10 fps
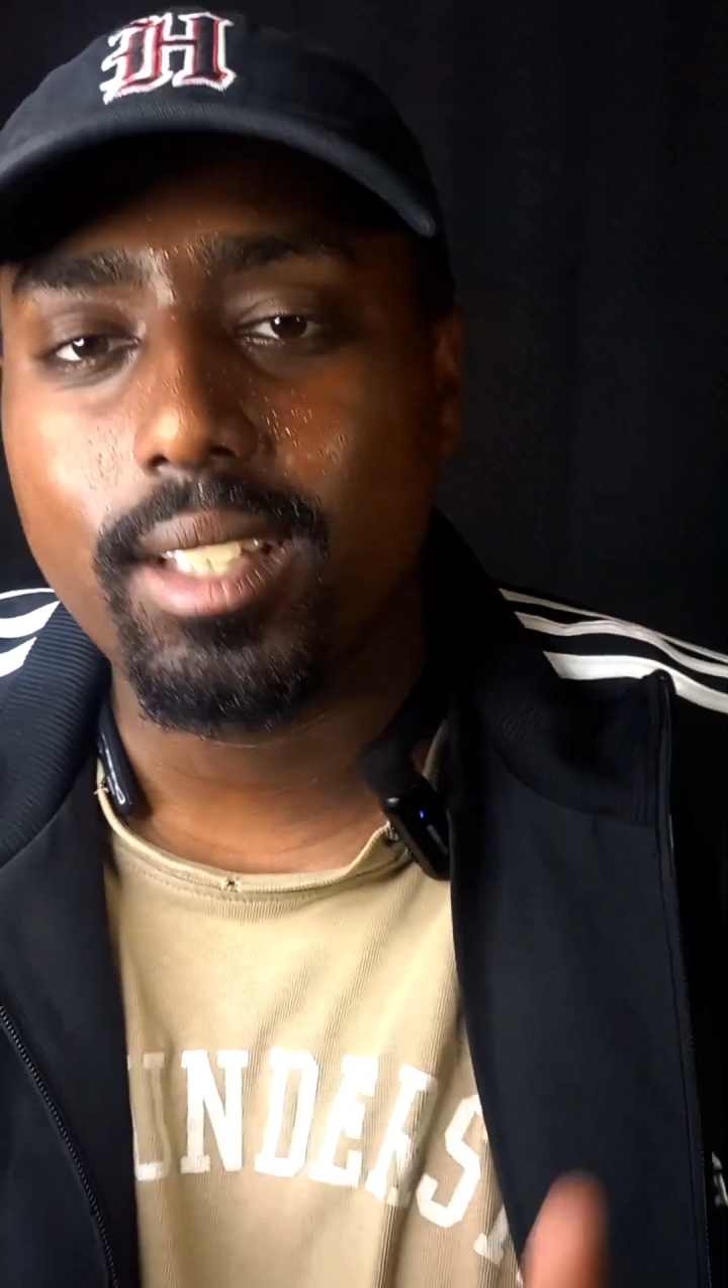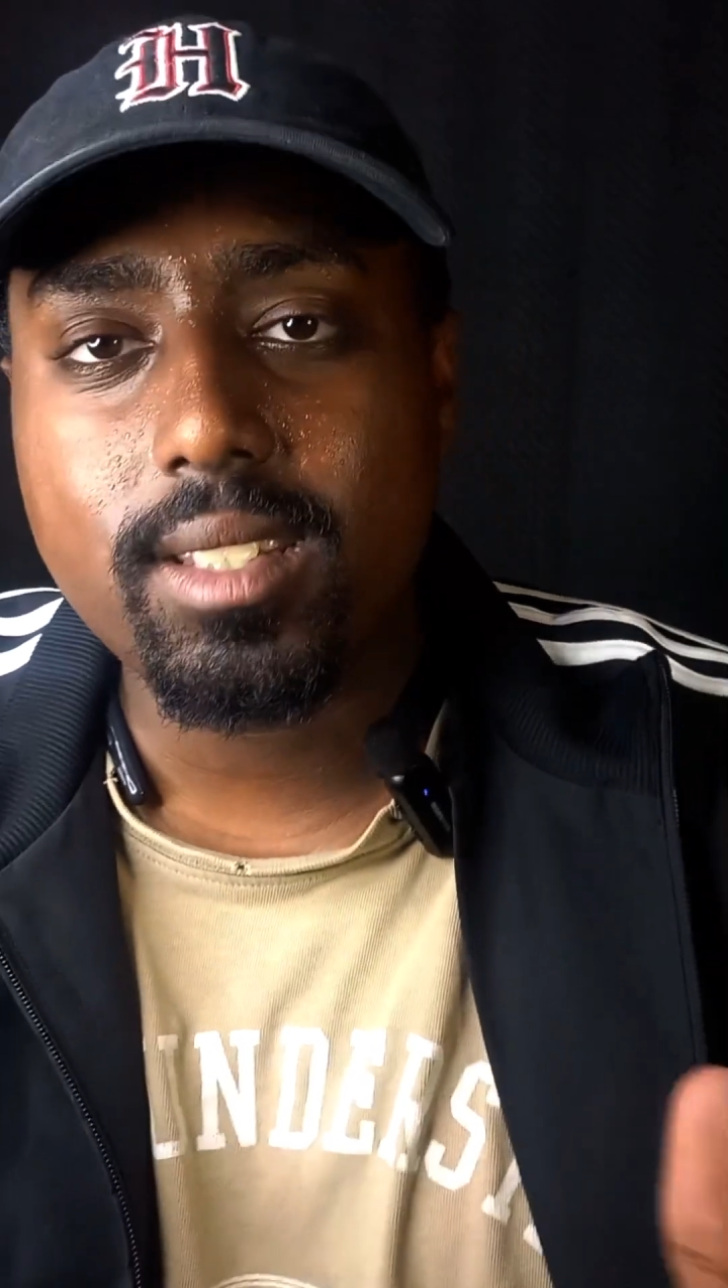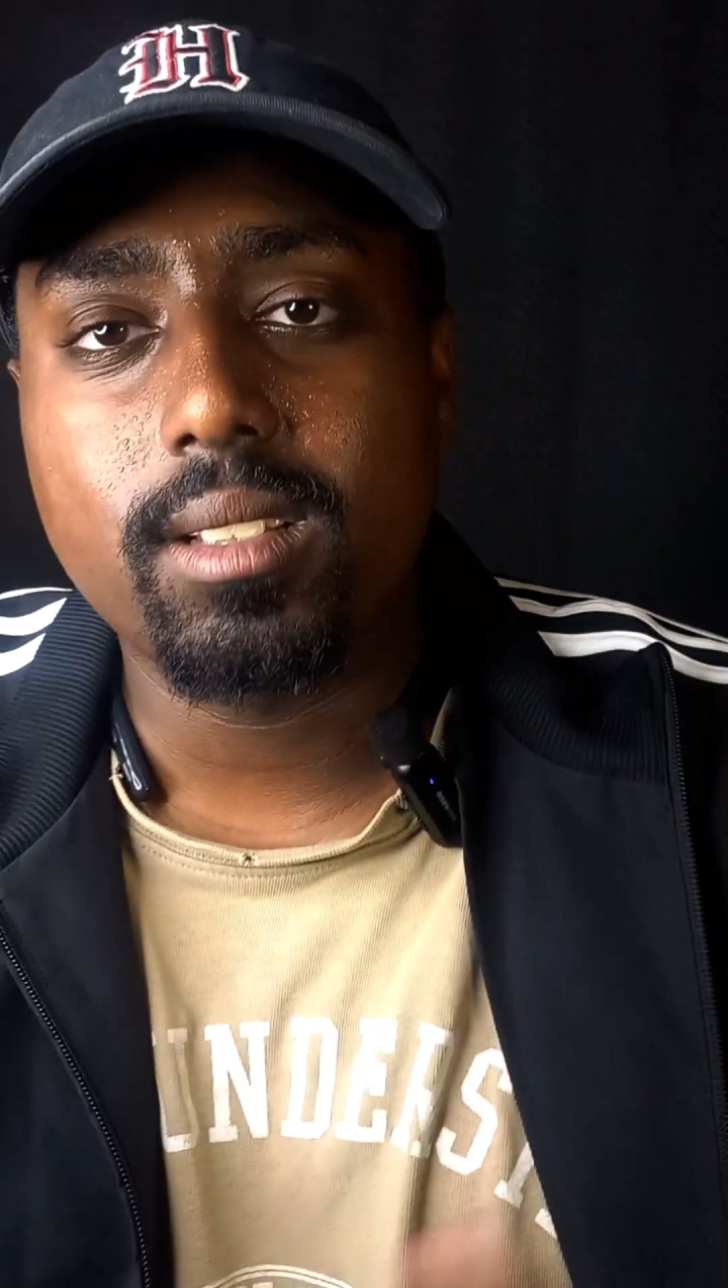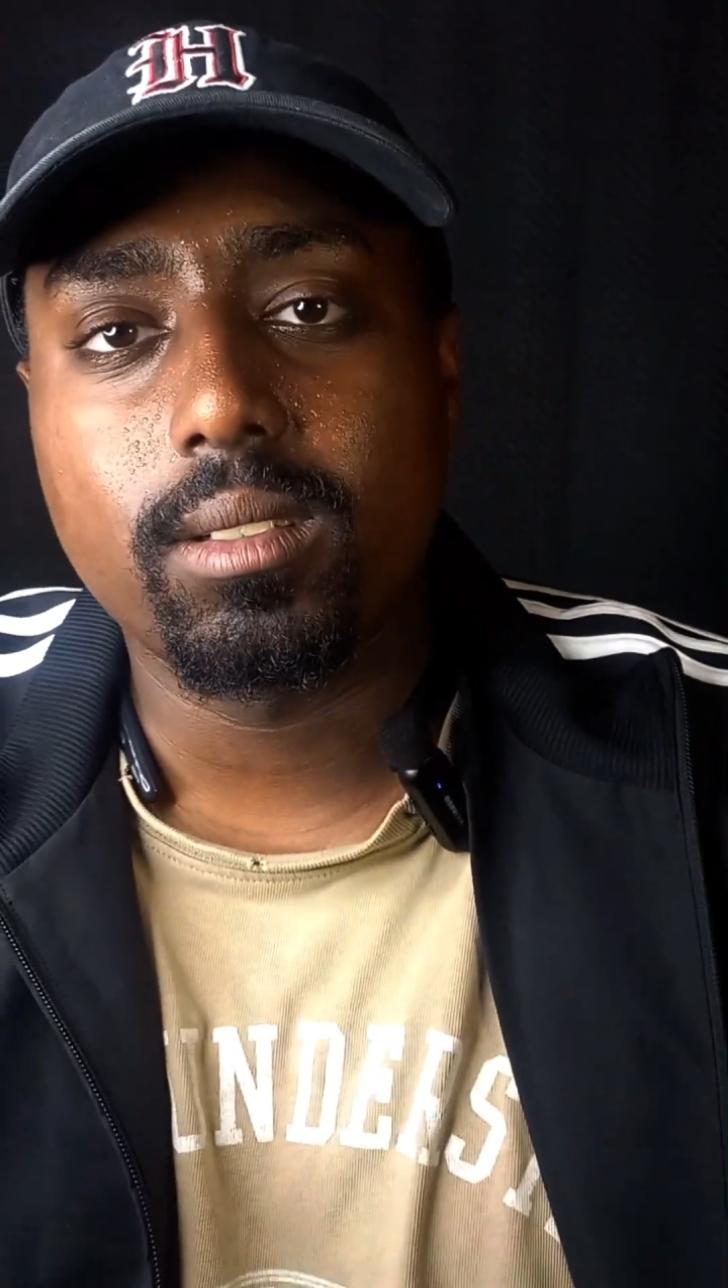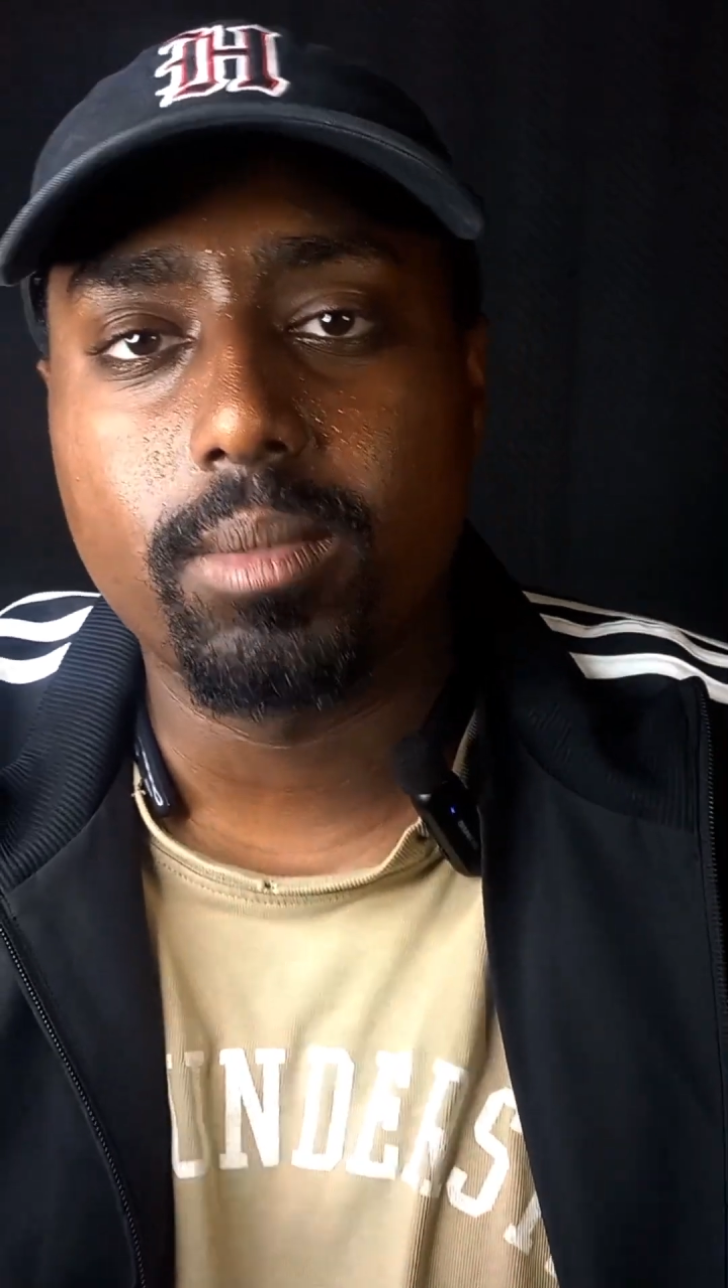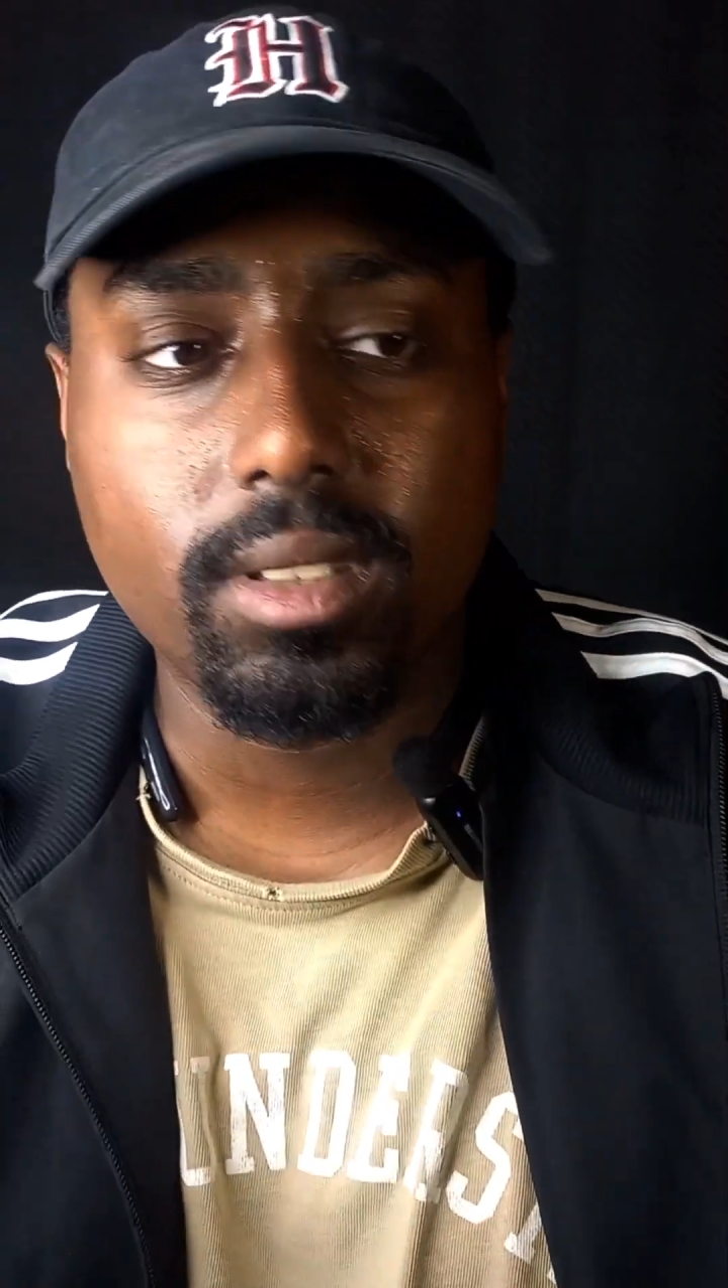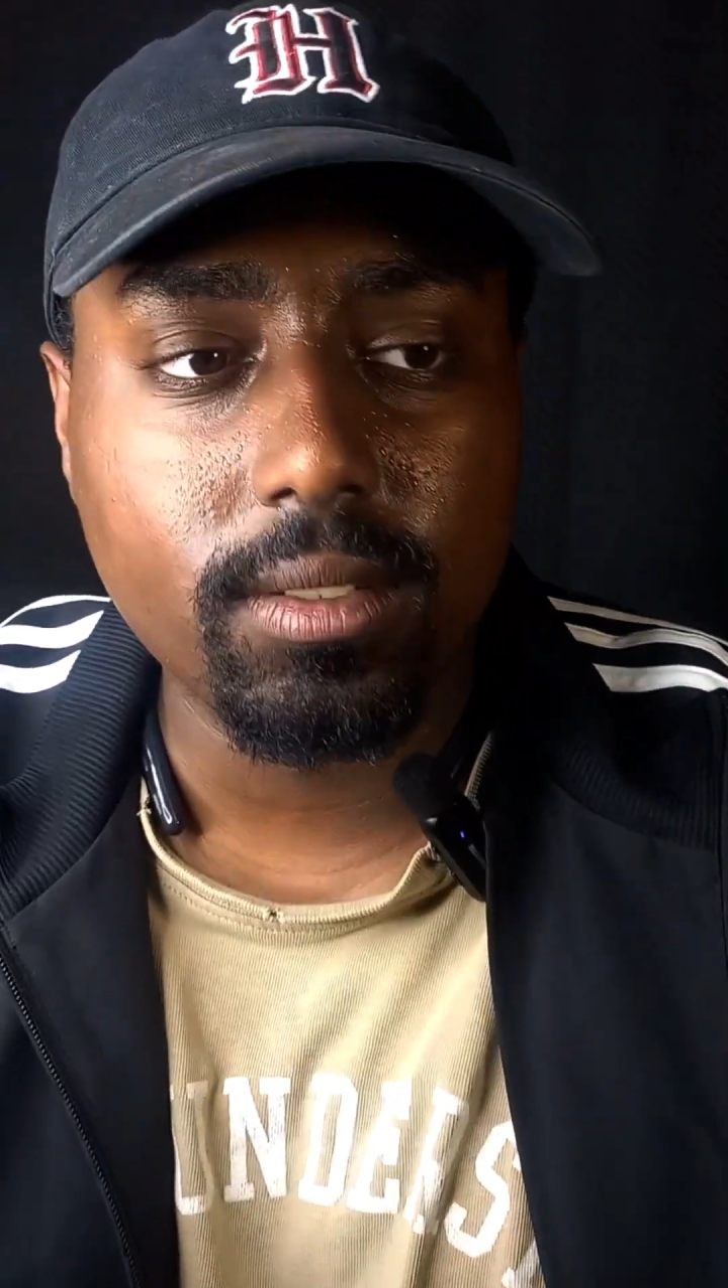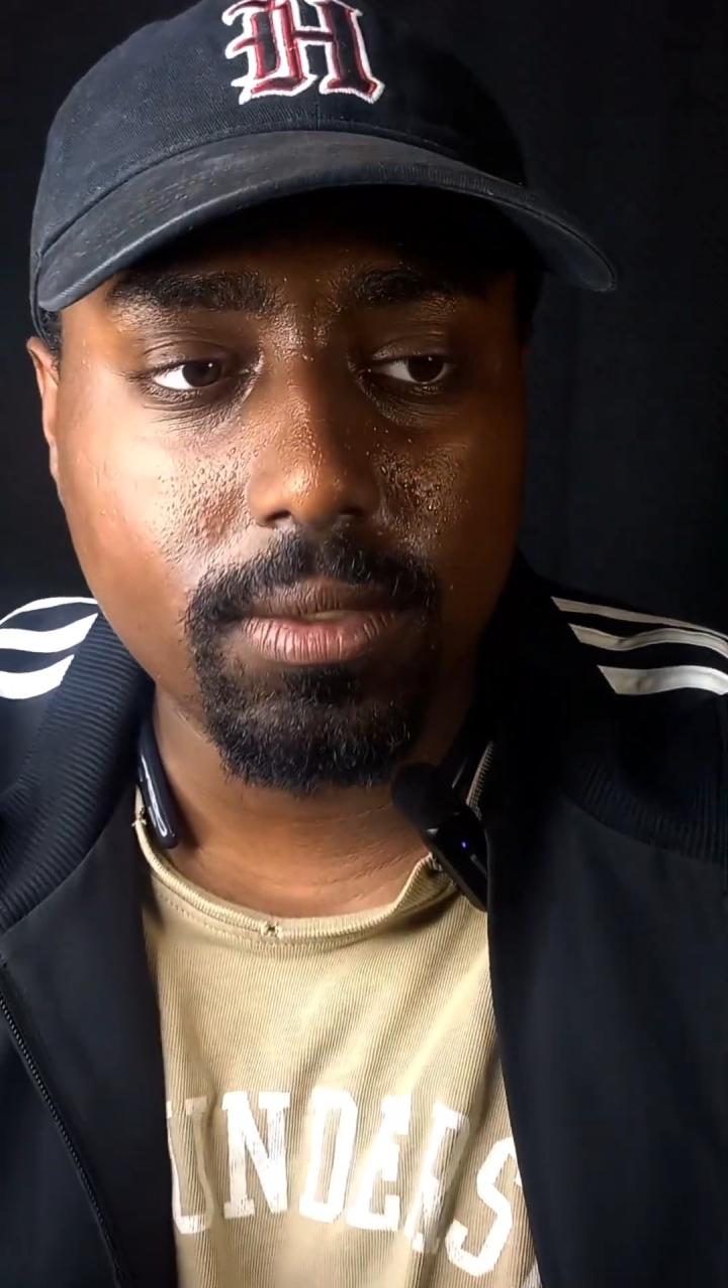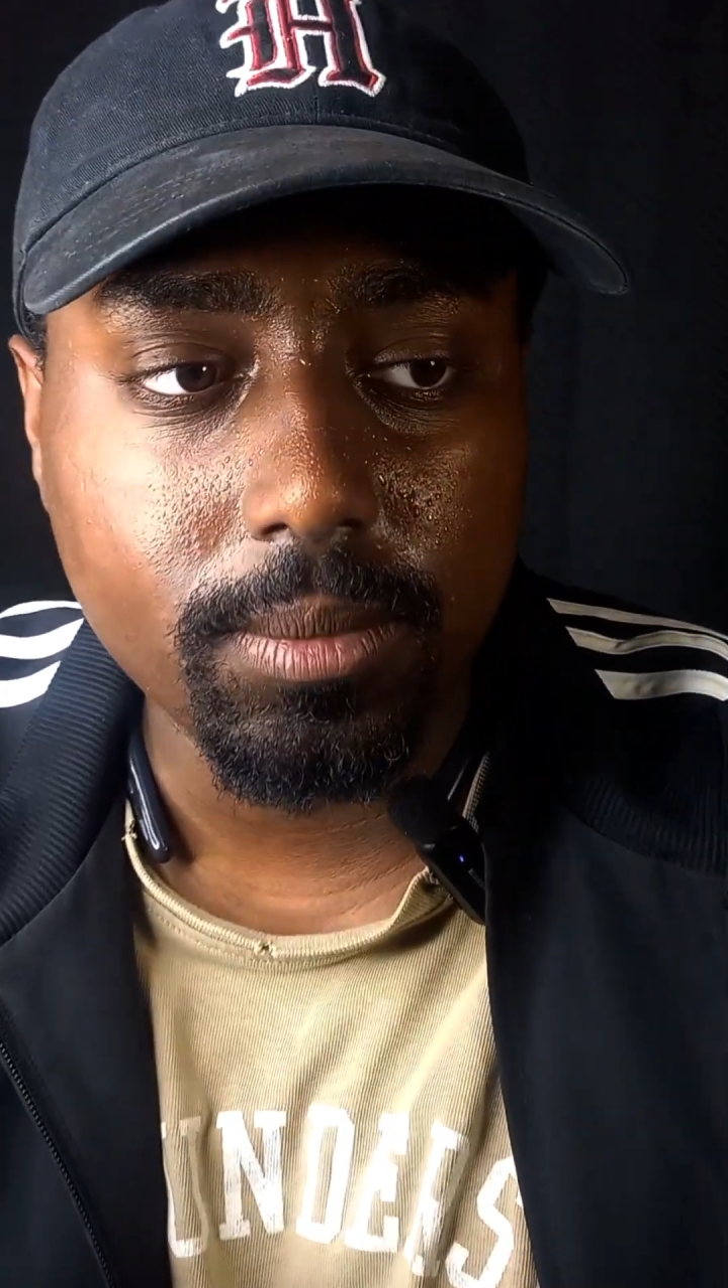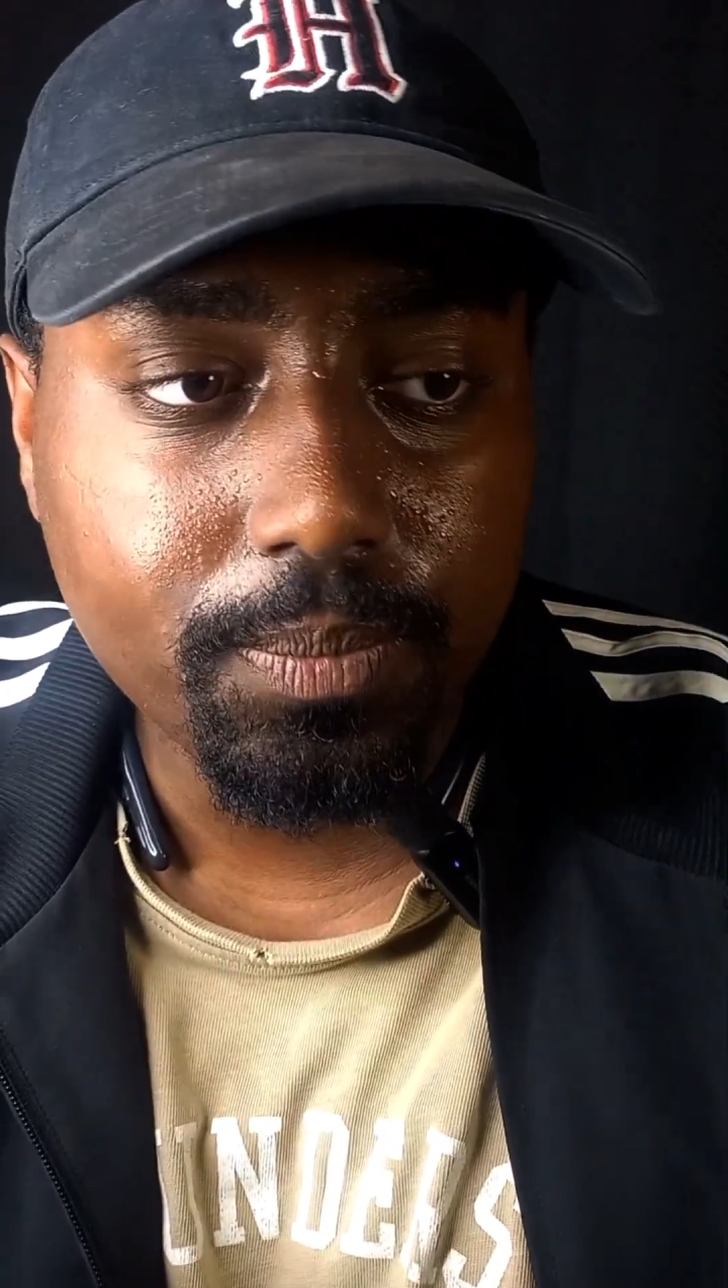That's a little bit
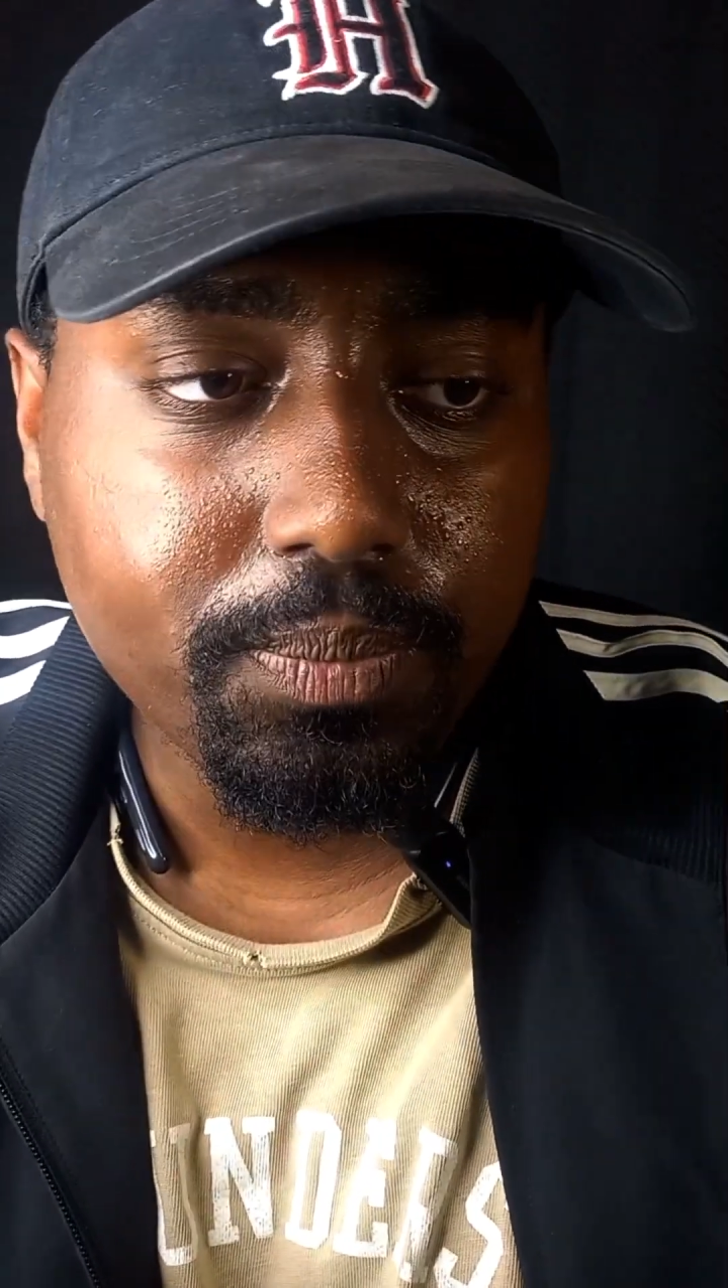different.